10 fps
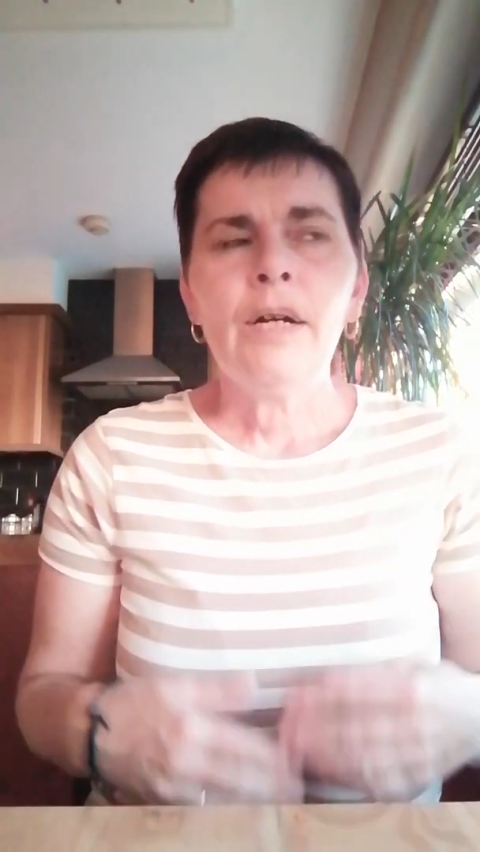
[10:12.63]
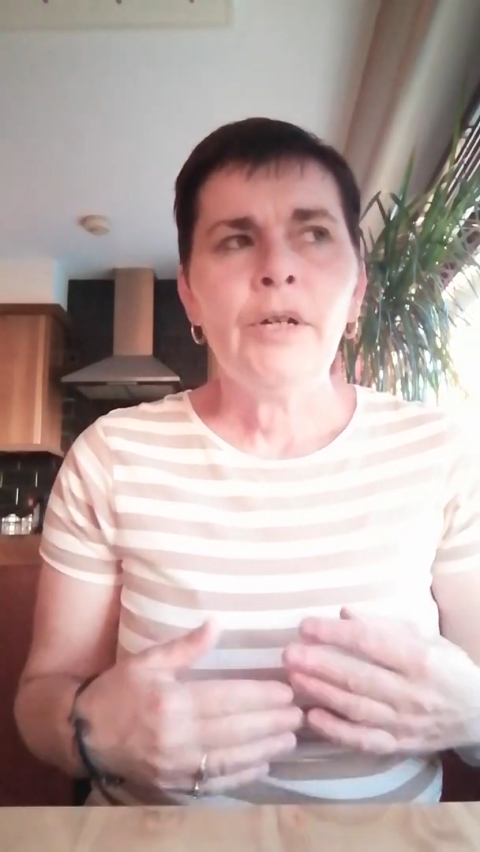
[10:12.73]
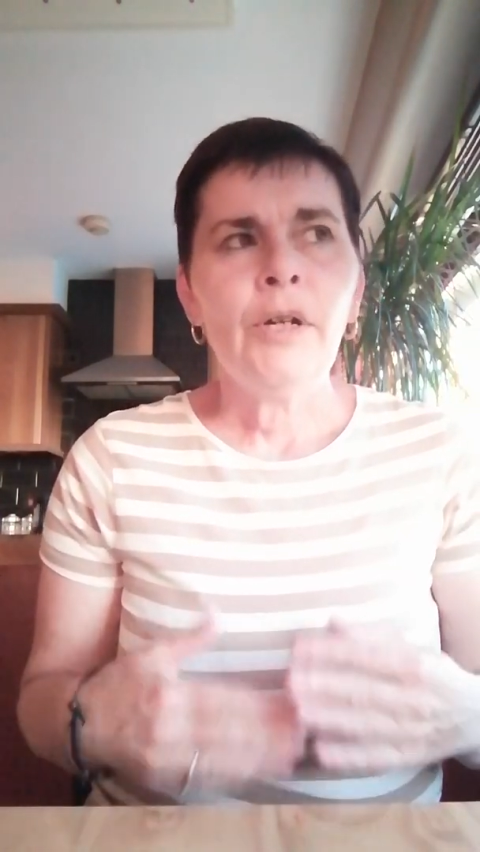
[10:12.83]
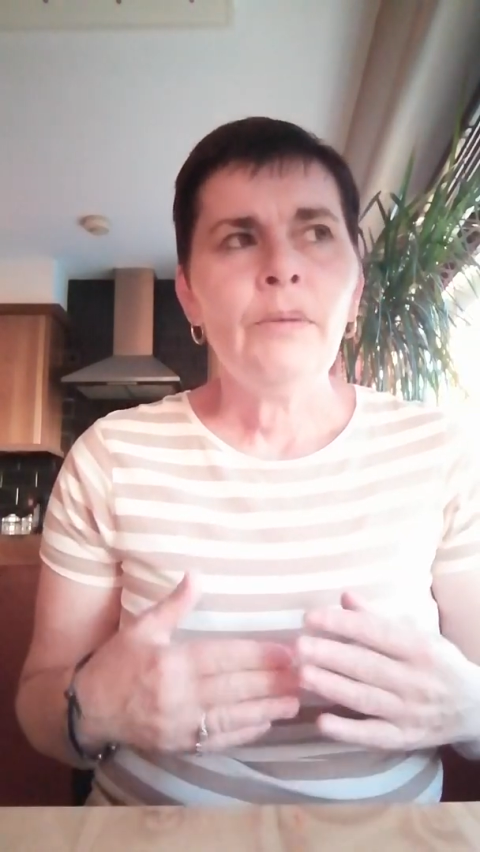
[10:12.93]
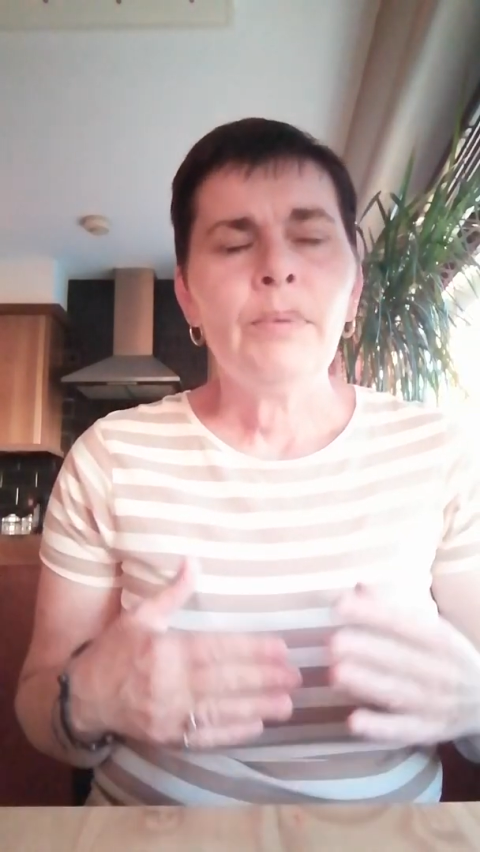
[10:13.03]

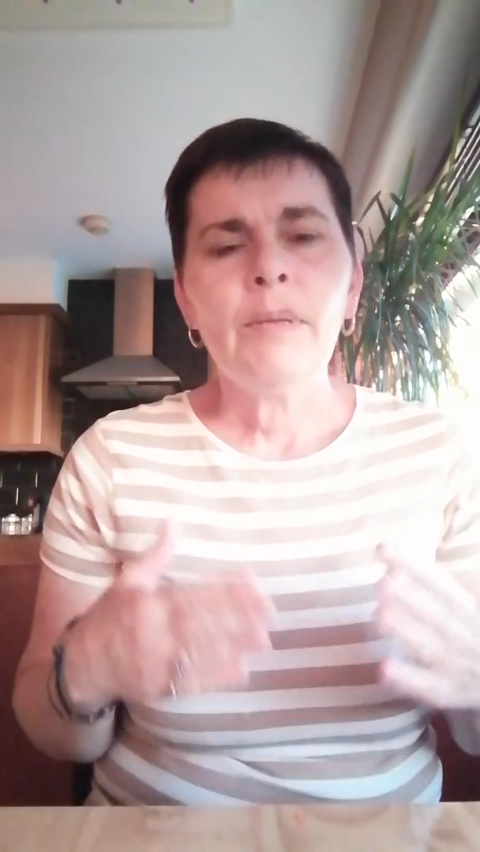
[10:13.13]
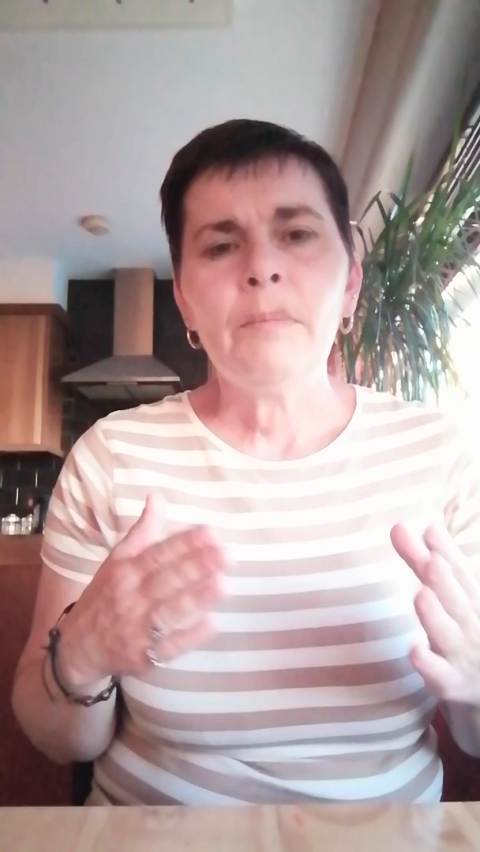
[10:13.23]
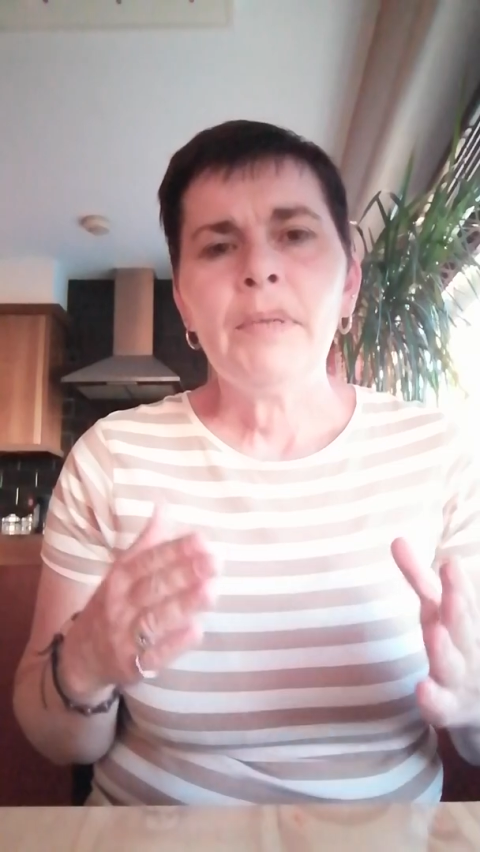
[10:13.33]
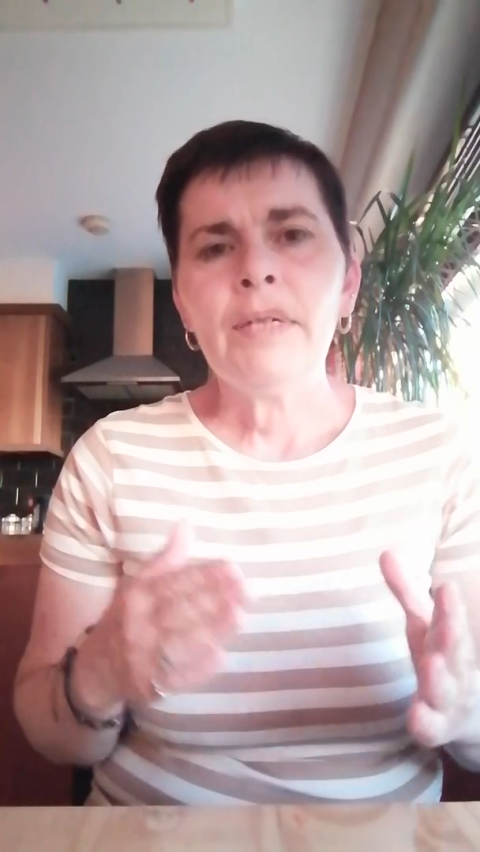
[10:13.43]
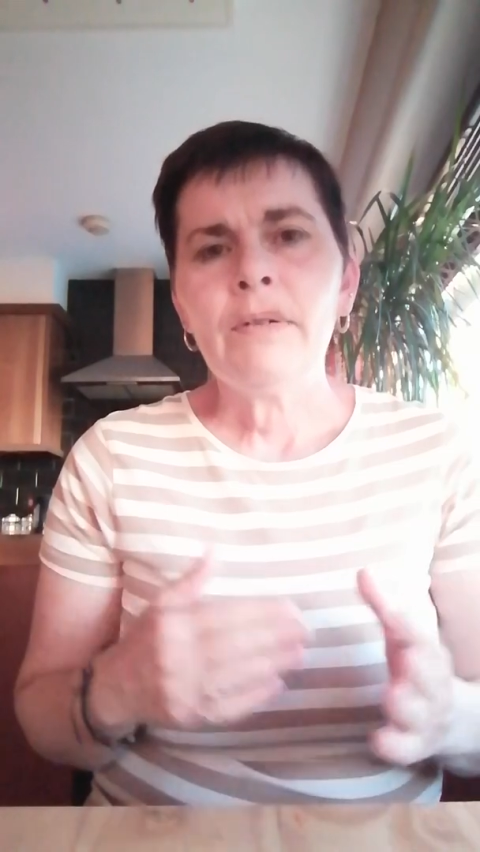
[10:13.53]
I hope it
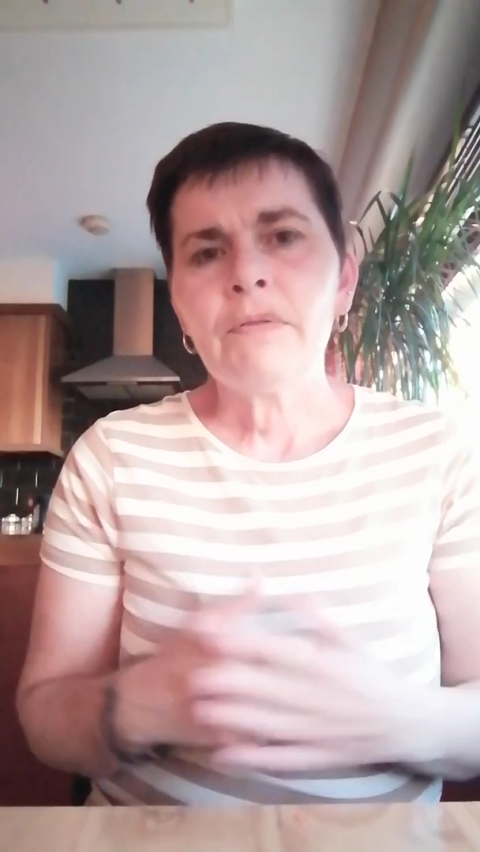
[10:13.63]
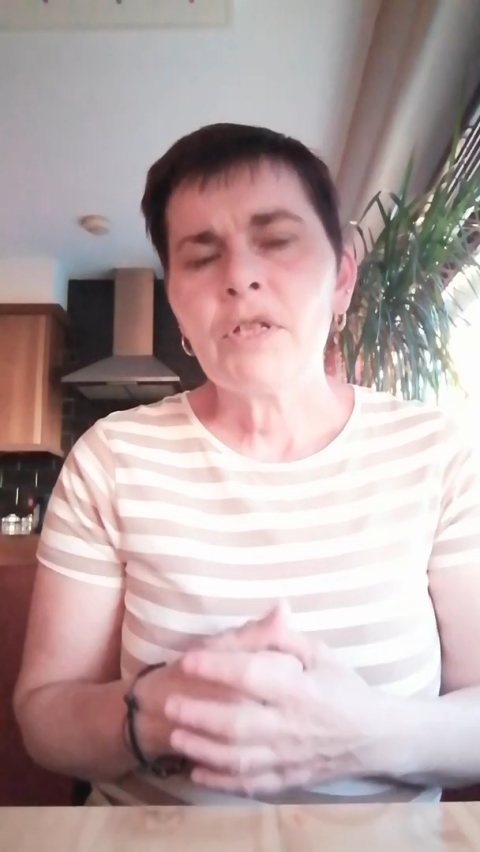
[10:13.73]
will be of